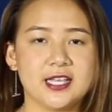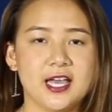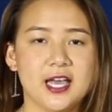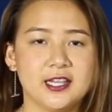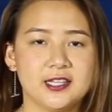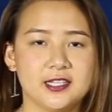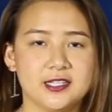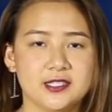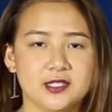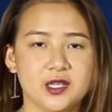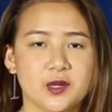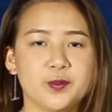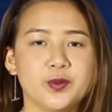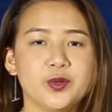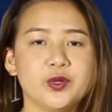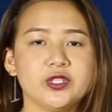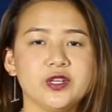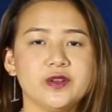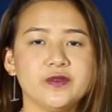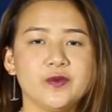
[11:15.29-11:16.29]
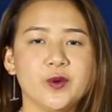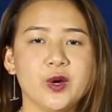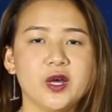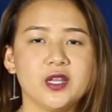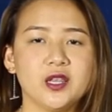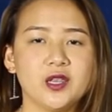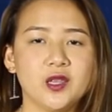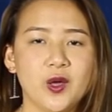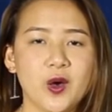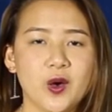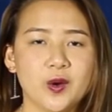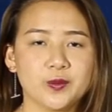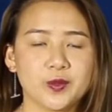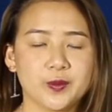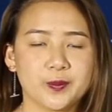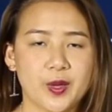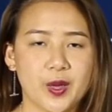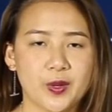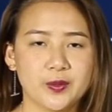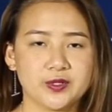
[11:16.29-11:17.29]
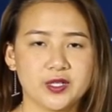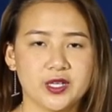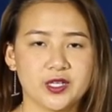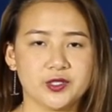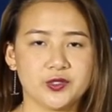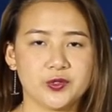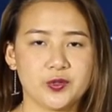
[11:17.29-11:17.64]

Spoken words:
allies are pushing for a law proposing